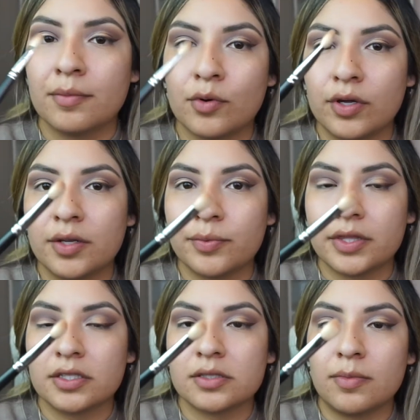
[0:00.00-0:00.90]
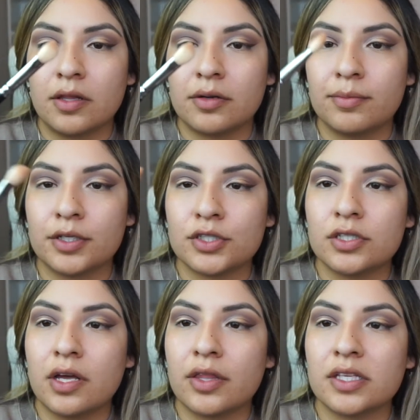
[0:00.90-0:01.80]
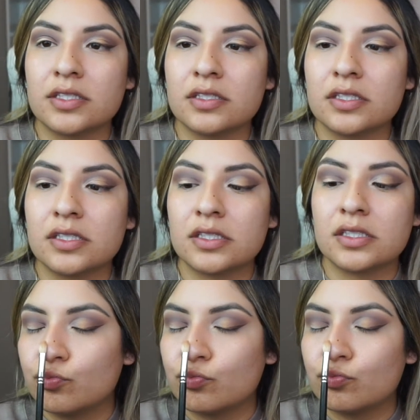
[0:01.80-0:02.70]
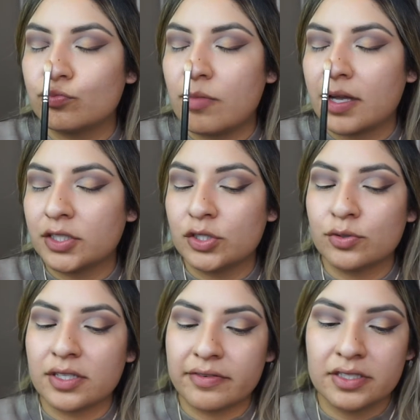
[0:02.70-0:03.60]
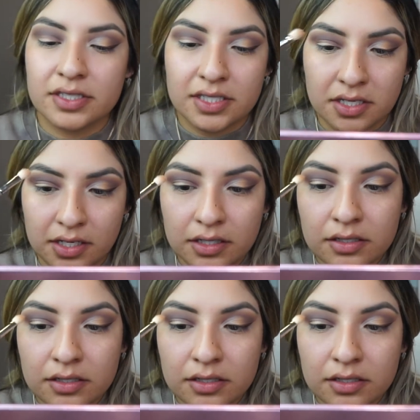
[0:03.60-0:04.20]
Going in with a smaller brush now. This is MAC 217.